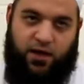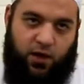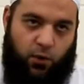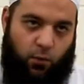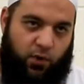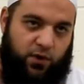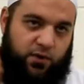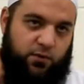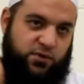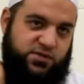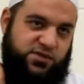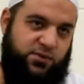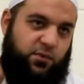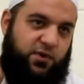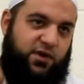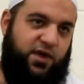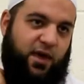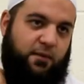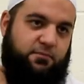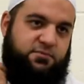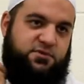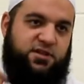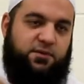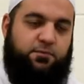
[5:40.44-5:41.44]
When someone
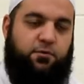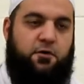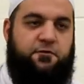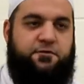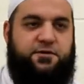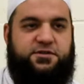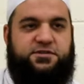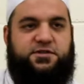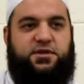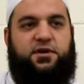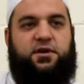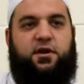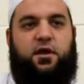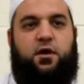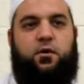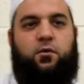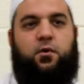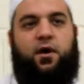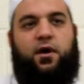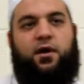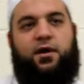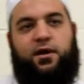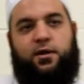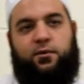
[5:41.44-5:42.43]
came to the Prophet sallallahu
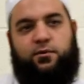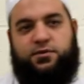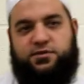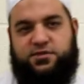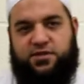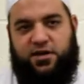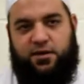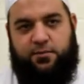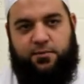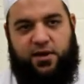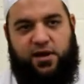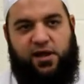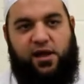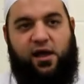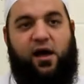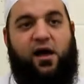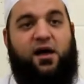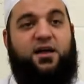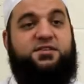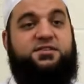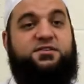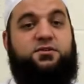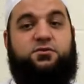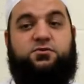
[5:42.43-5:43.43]
alaihi wasallam, he
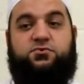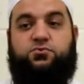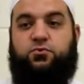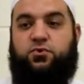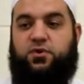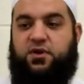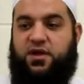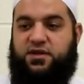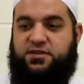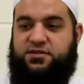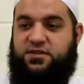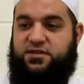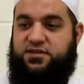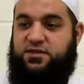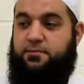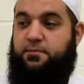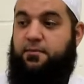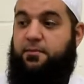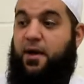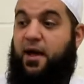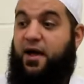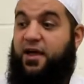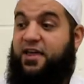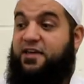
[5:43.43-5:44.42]
asked
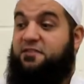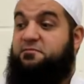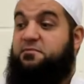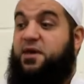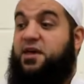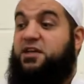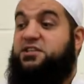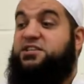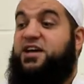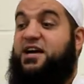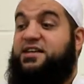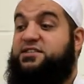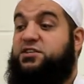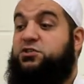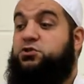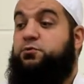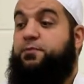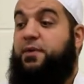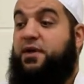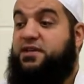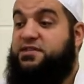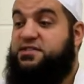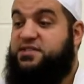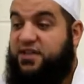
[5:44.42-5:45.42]
Rasulullah give me ijazah to
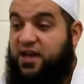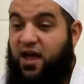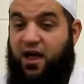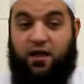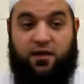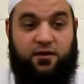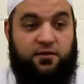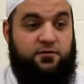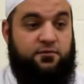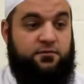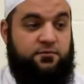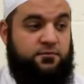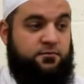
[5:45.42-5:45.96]
make zina.